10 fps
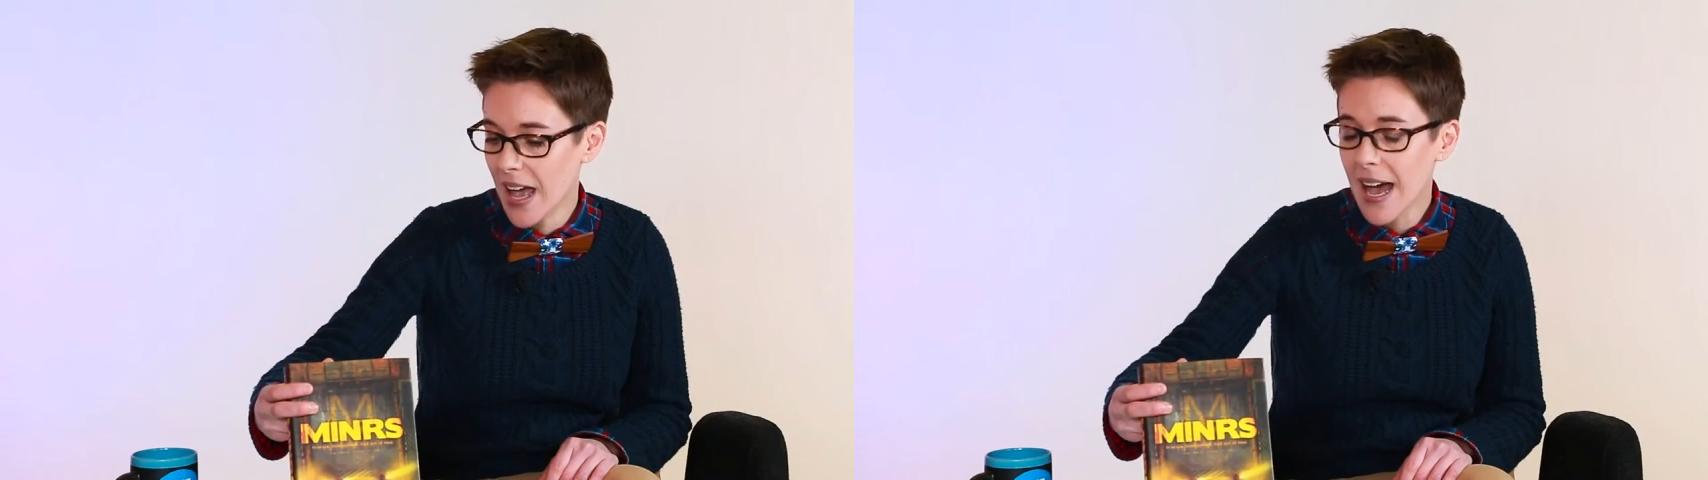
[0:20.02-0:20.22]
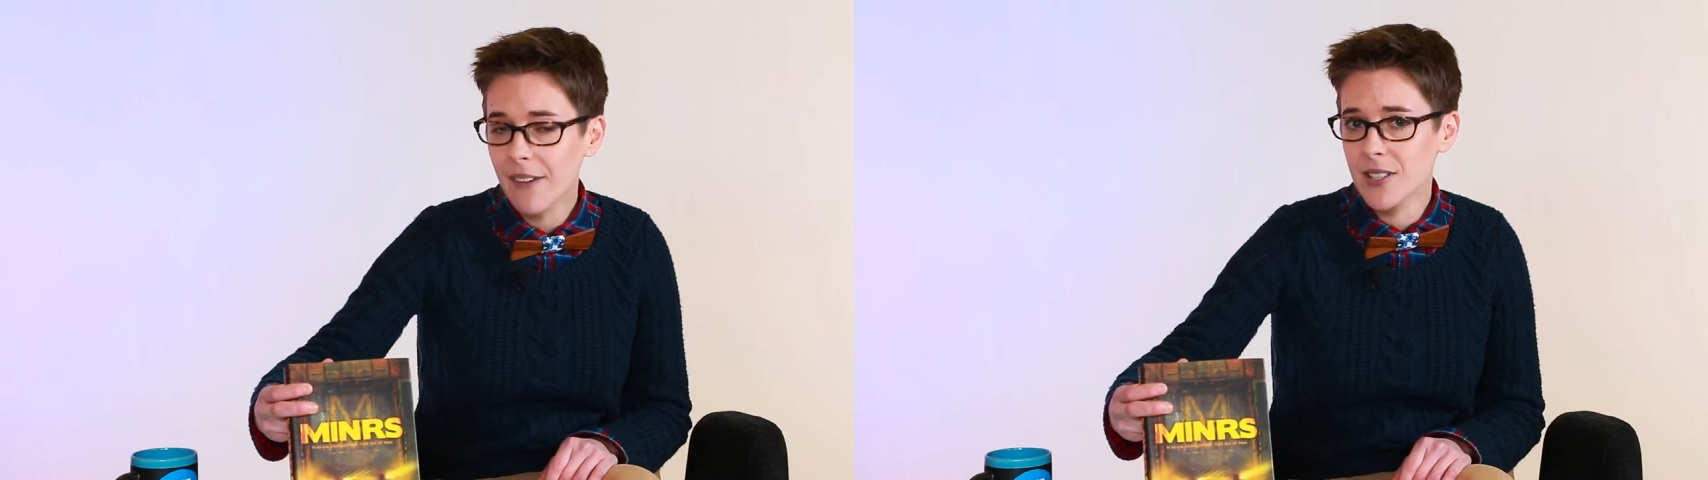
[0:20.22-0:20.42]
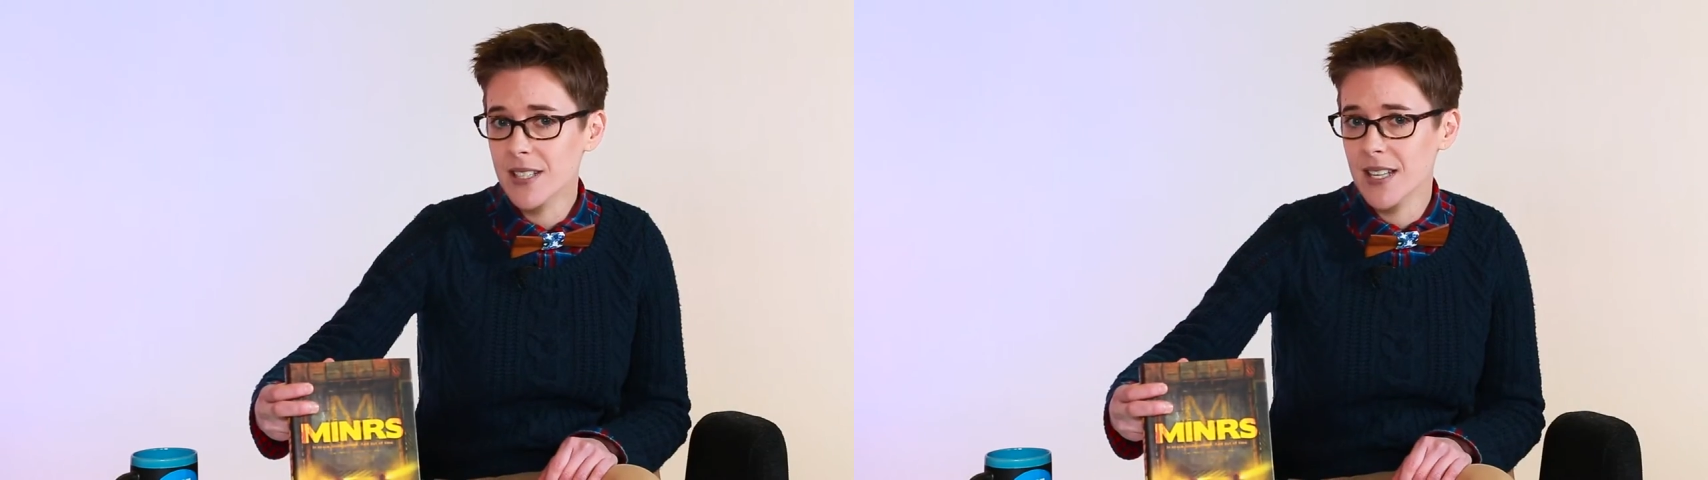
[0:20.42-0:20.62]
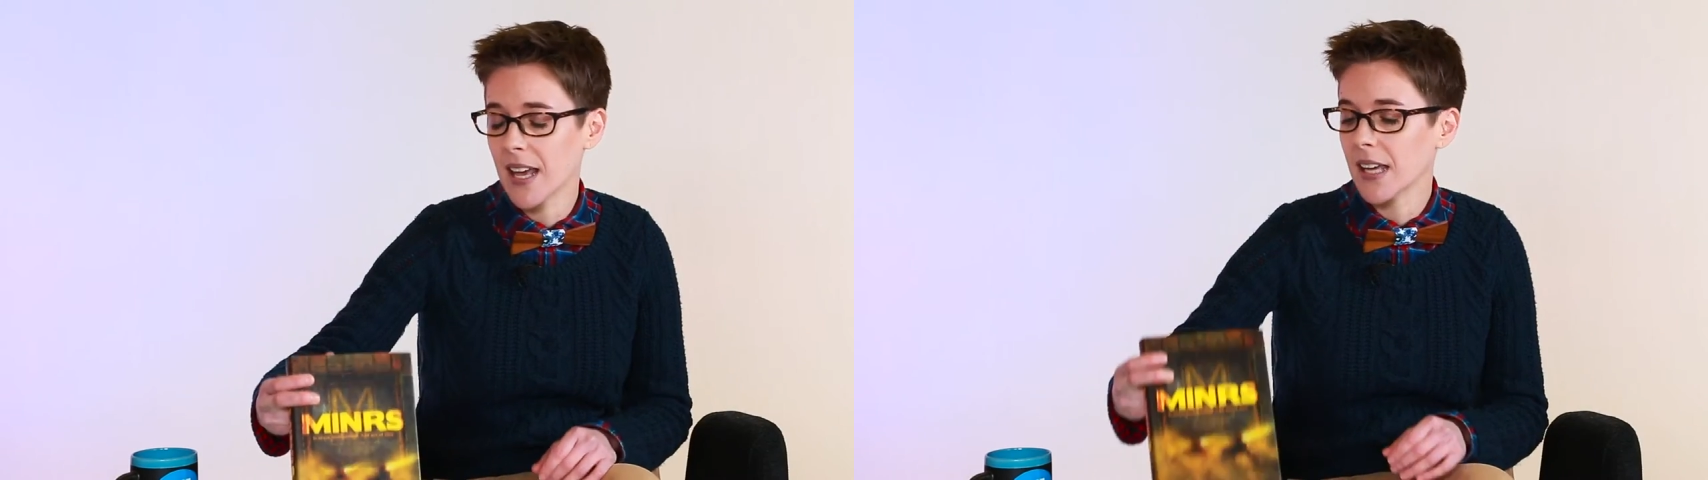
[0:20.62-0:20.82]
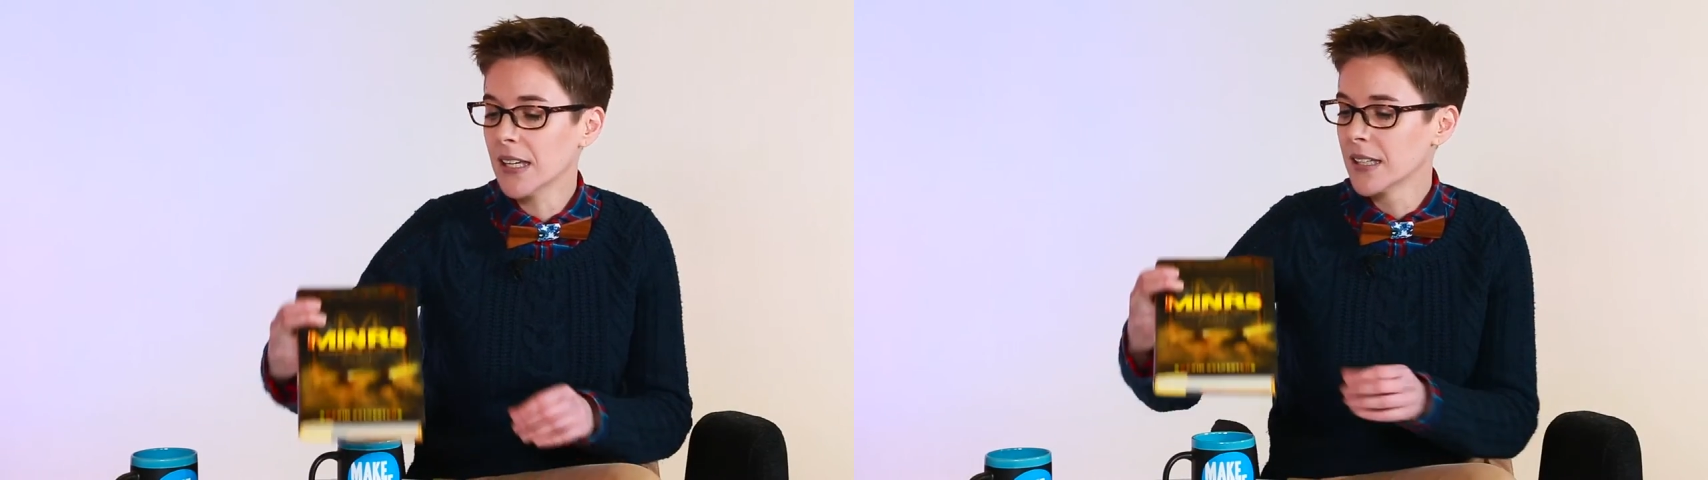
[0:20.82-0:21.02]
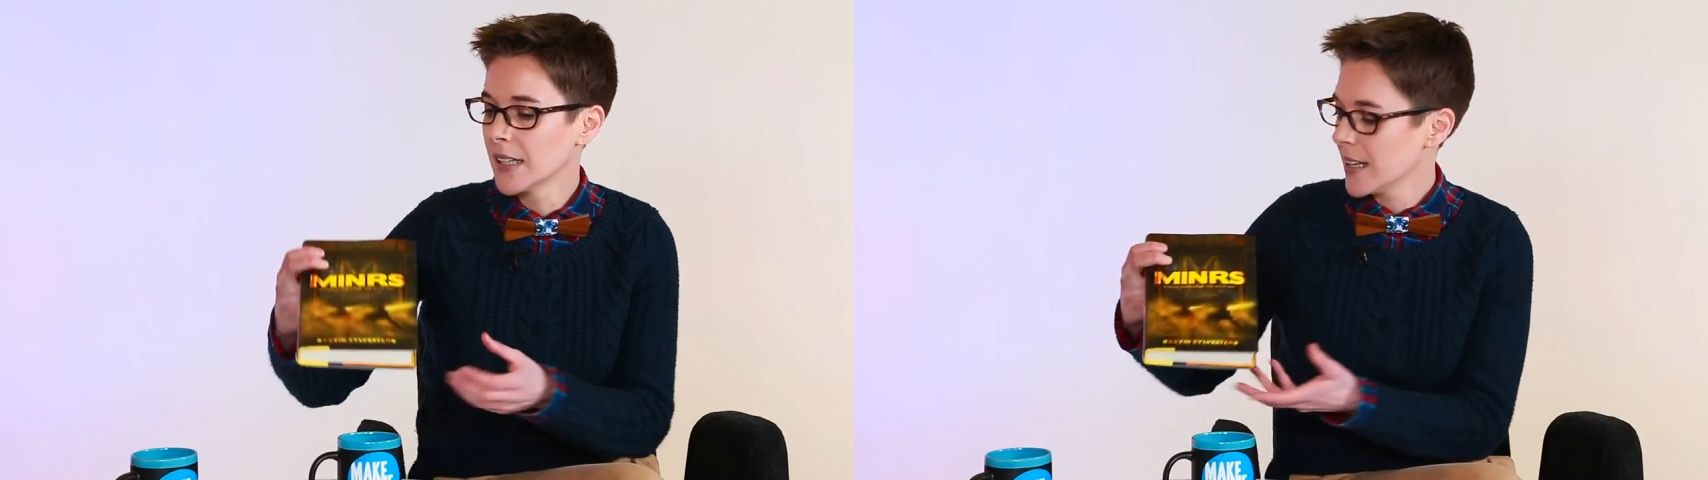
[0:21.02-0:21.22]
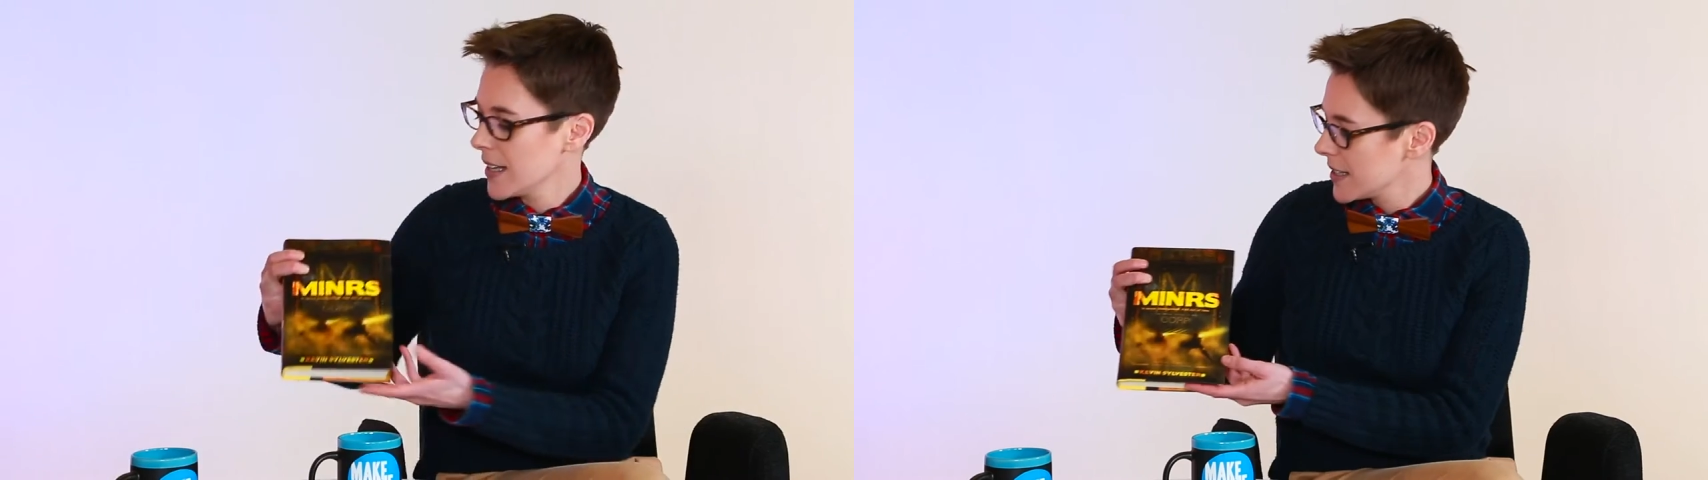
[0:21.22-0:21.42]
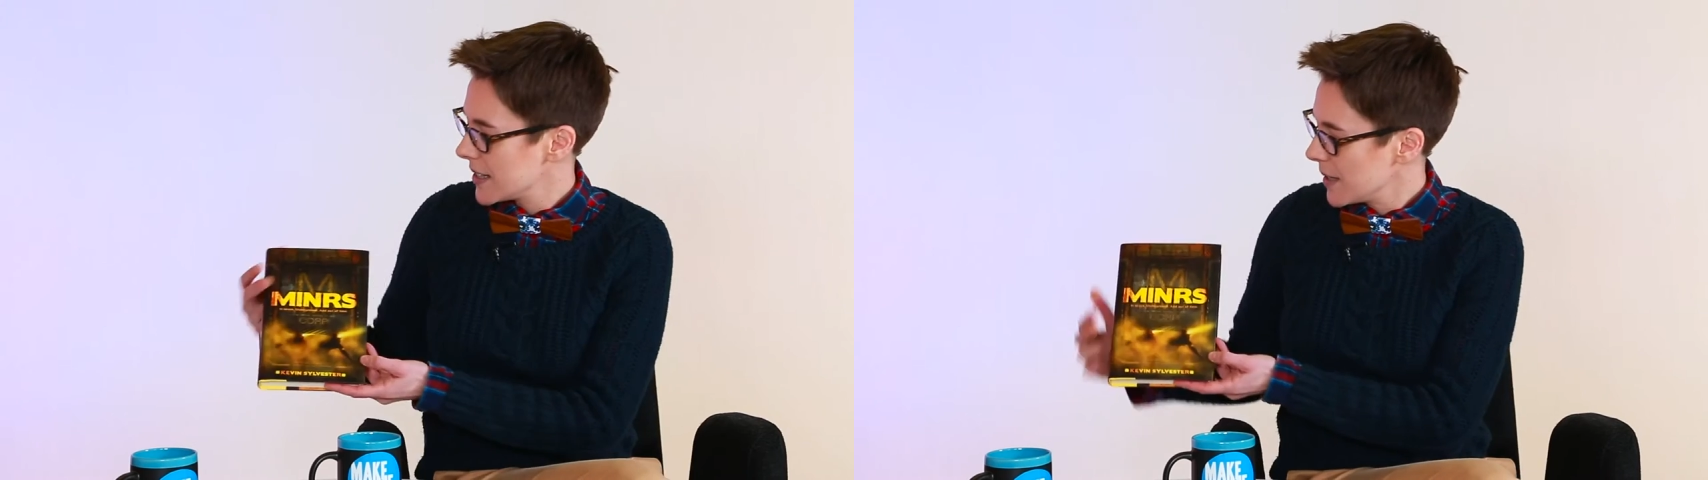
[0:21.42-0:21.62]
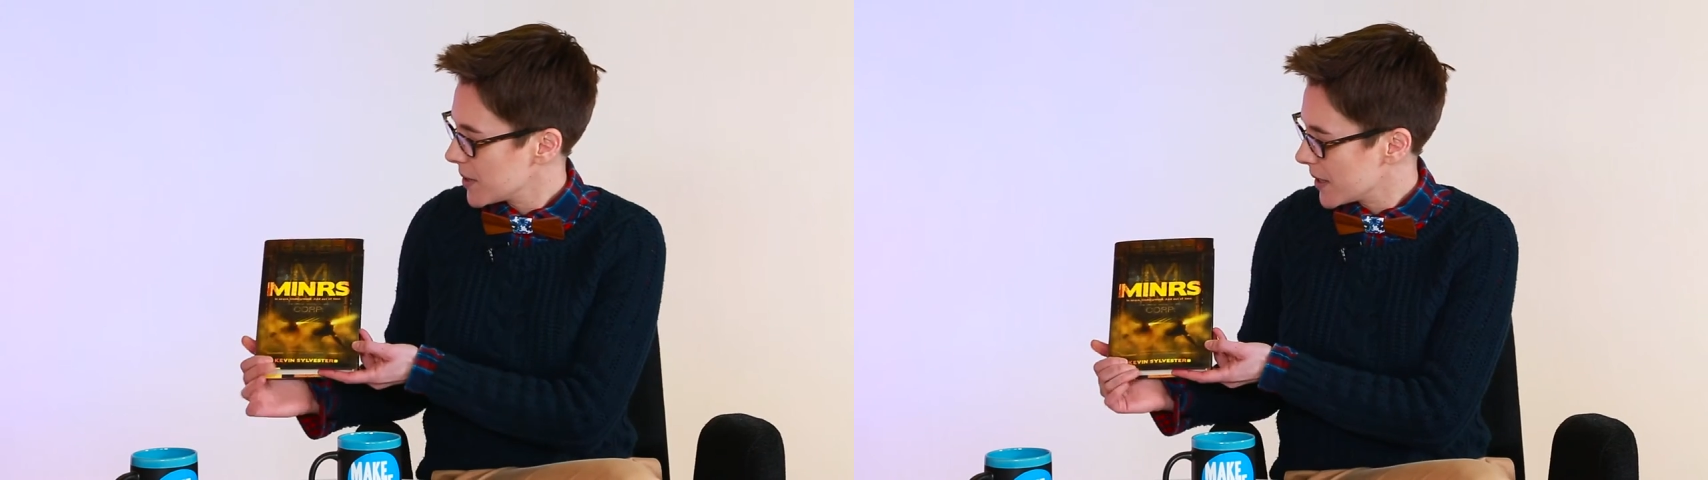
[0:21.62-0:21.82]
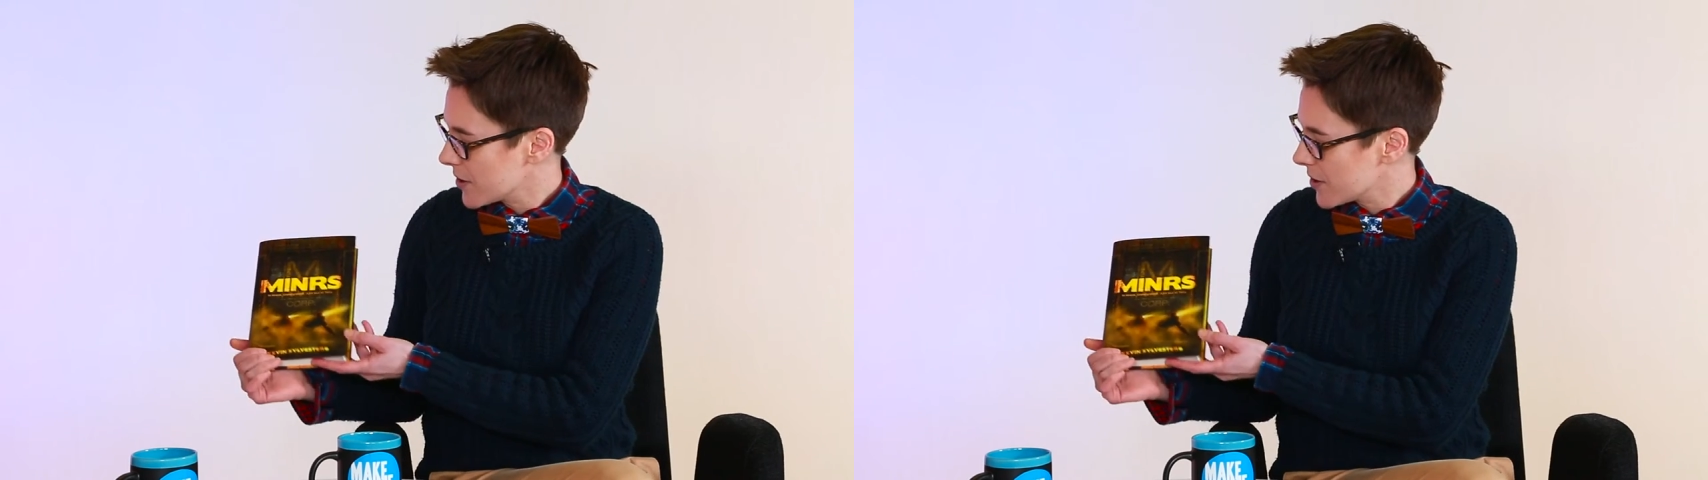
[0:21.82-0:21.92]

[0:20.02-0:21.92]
I have to say, seems that